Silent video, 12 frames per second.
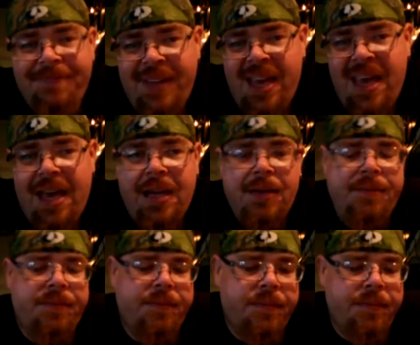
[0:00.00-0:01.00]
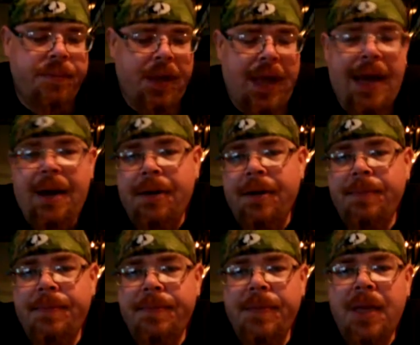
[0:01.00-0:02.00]
Yeah, I don't know.
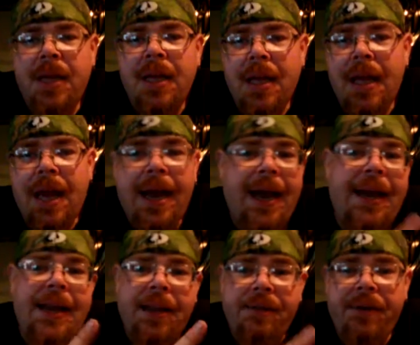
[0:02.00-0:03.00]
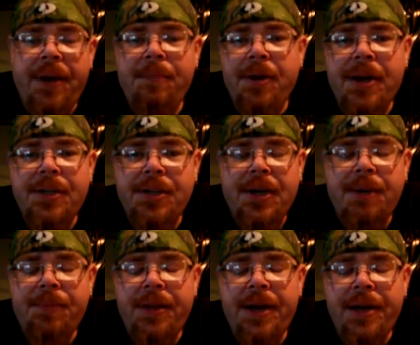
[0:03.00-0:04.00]
I got another vaporizer up
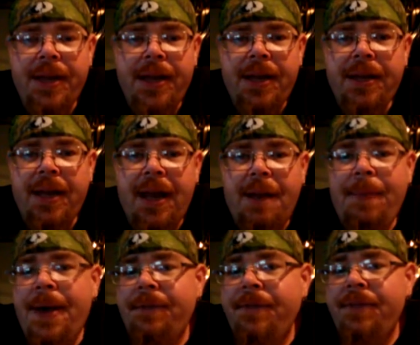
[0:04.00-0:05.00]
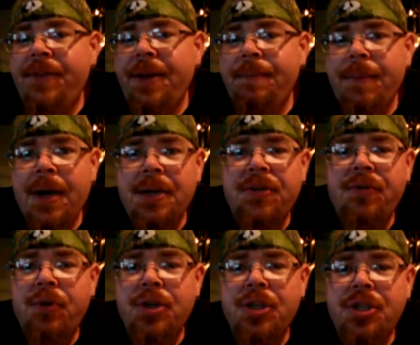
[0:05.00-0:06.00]
there that I paid $15
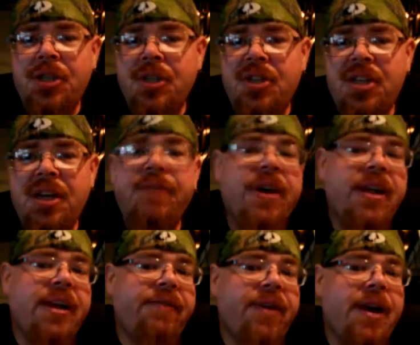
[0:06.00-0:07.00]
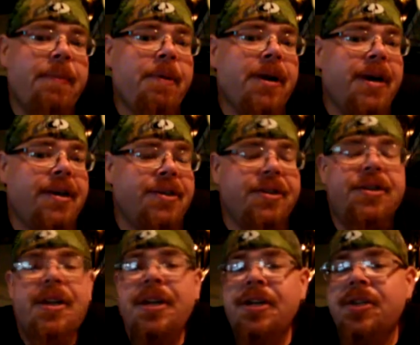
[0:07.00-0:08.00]
for just to see if I like vaporizers,
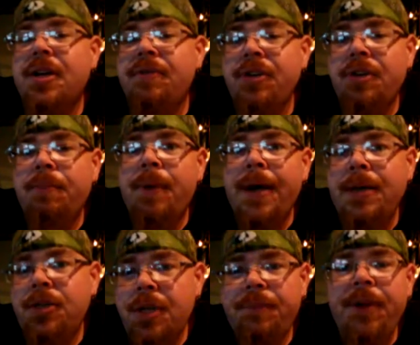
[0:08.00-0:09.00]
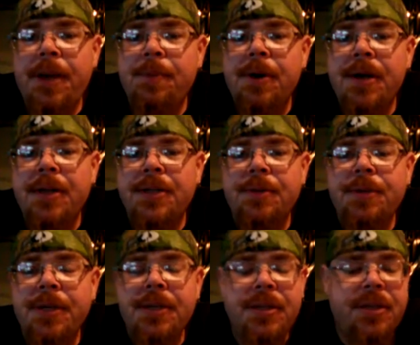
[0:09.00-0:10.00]
and I discovered you don't buy a cheap vaporizer
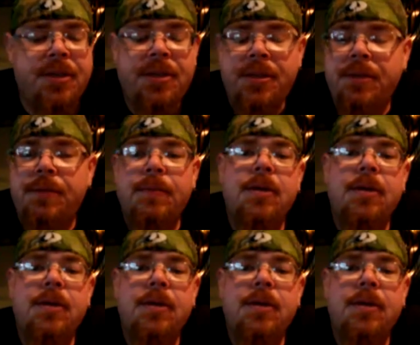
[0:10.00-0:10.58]
because it's